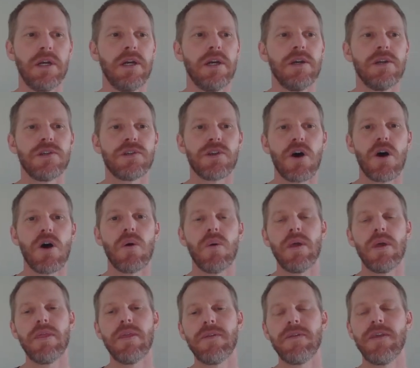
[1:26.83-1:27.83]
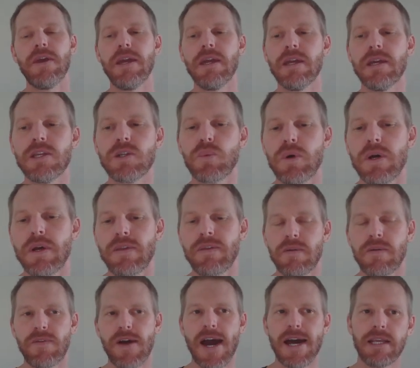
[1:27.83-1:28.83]
So the thing is
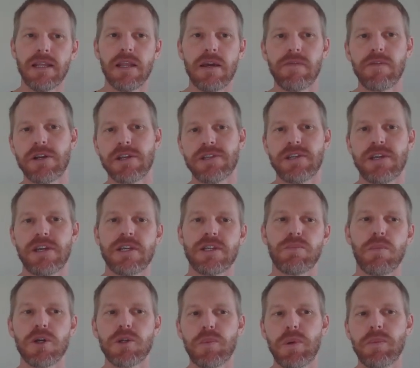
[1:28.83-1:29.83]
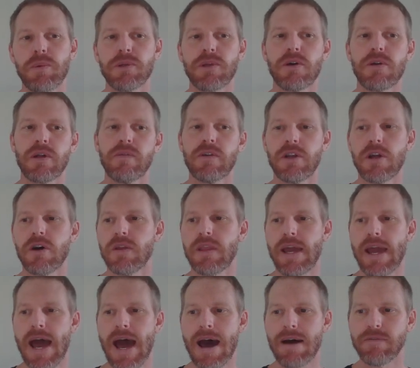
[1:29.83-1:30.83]
with fatty liver disease, most people don't even know
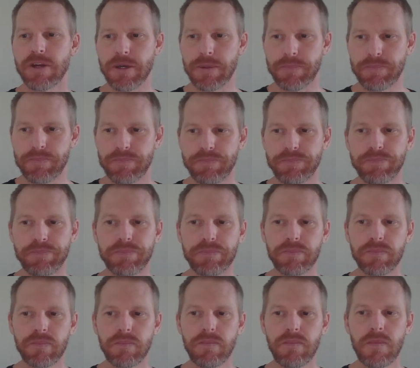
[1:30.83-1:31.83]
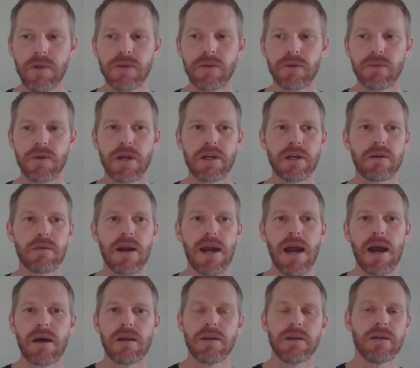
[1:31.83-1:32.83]
they have it. They're running
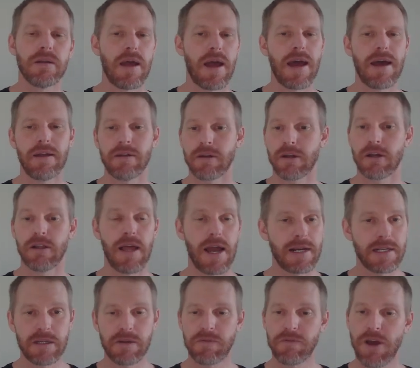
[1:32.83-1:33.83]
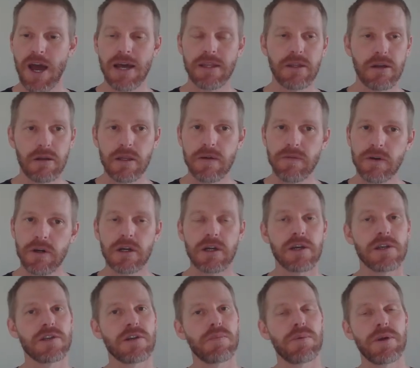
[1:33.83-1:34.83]
around collecting fat in their liver
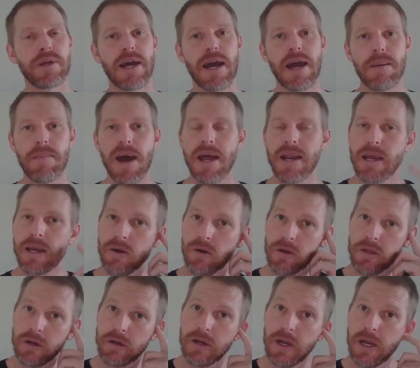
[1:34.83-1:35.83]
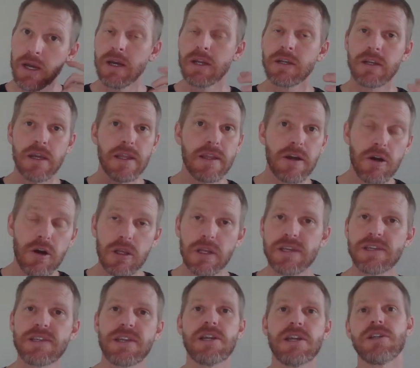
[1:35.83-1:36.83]
because they're pre-diabetic, or they're in the early
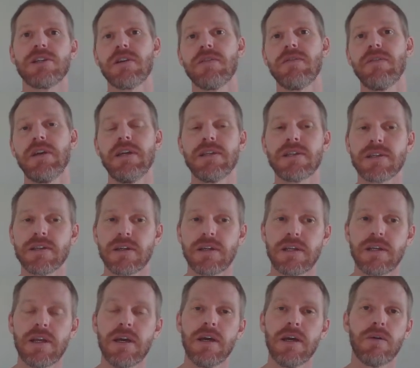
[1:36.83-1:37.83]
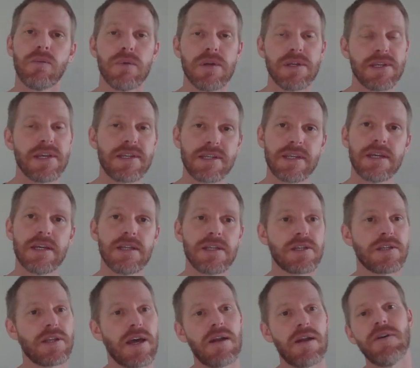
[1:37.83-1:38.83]
stages of insulin
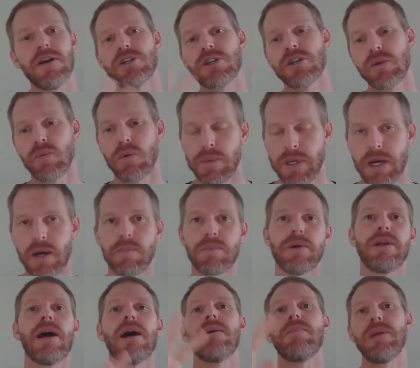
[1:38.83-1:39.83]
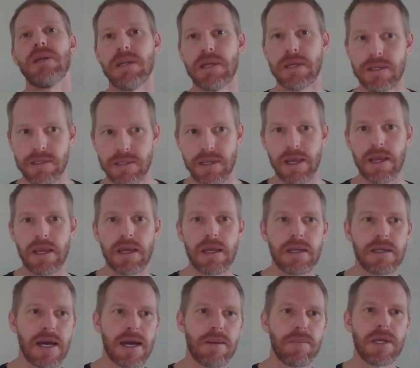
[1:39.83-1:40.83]
resistance that eventually will become prediabetes
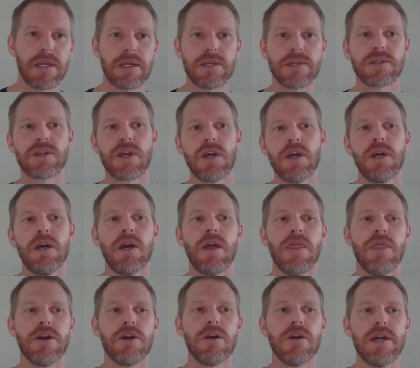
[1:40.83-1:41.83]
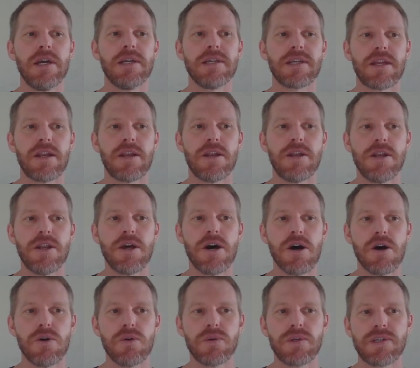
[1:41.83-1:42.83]
and diabetes. There is
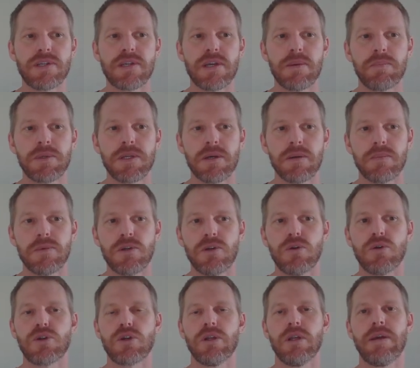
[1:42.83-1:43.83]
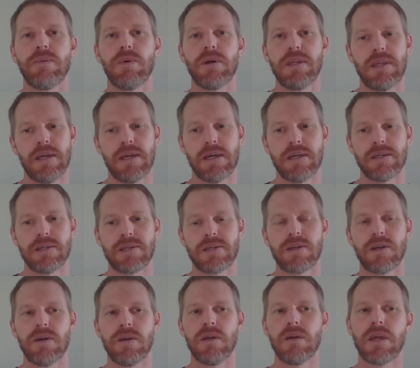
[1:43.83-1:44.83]
no symptoms usually with
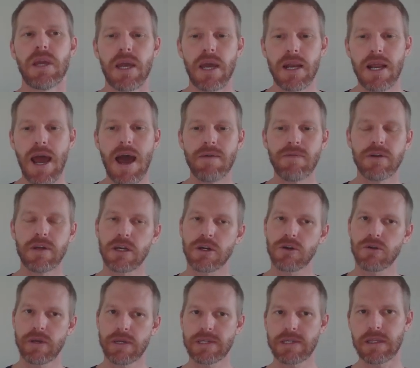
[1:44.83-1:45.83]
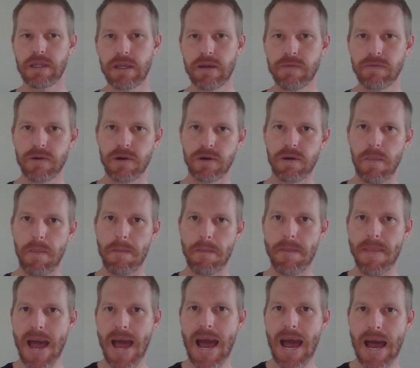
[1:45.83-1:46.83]
this. You can have an increased liver
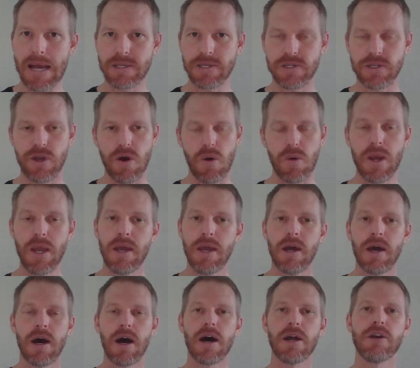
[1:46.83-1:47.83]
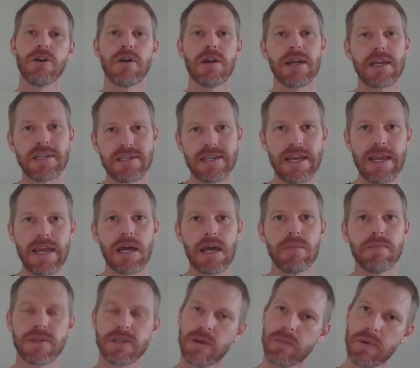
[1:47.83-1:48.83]
mass, so under
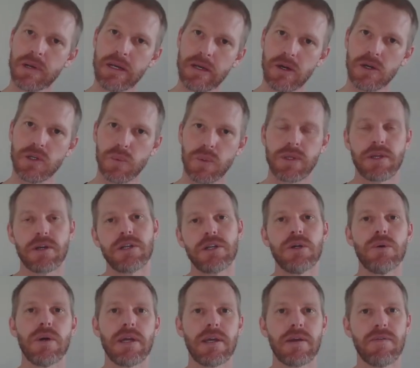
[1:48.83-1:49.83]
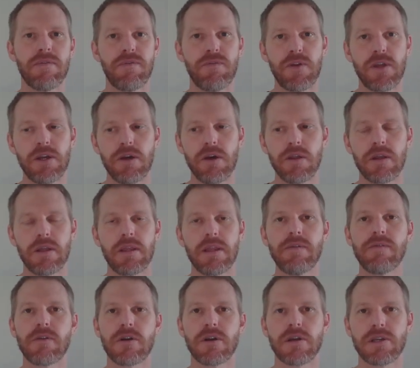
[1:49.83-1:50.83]
exam, somebody knows what they're doing, can feel the
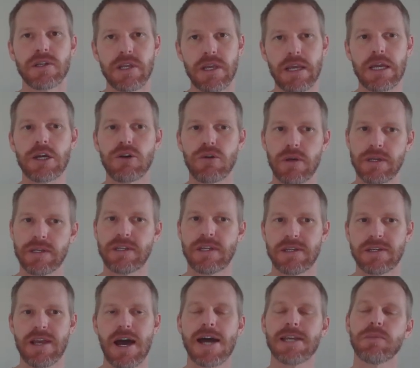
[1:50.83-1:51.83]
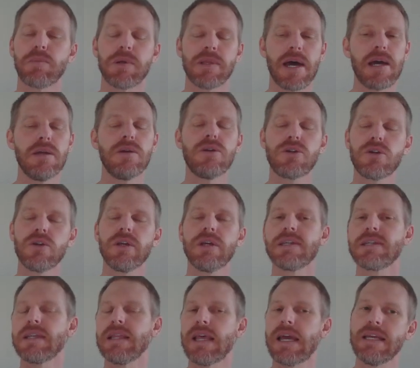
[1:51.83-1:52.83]
liver is increased in size, but that usually
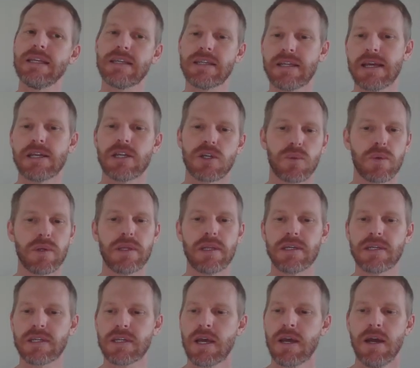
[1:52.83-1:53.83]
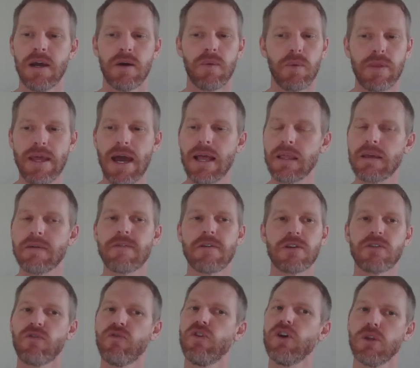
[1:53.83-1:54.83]
is a late stages when that liver
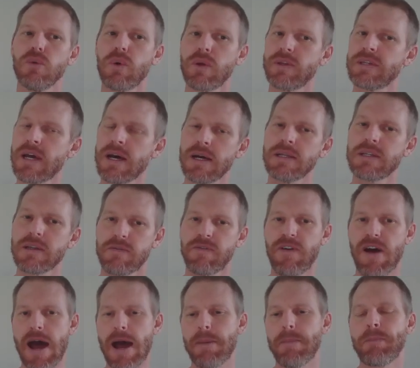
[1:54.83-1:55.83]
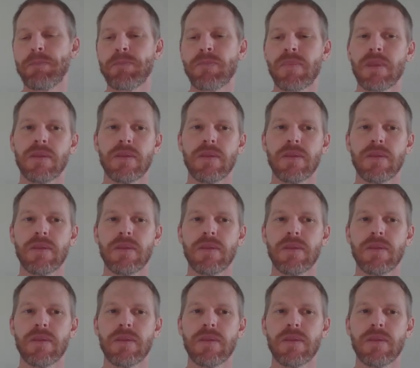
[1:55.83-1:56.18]
is filled with tons of fat.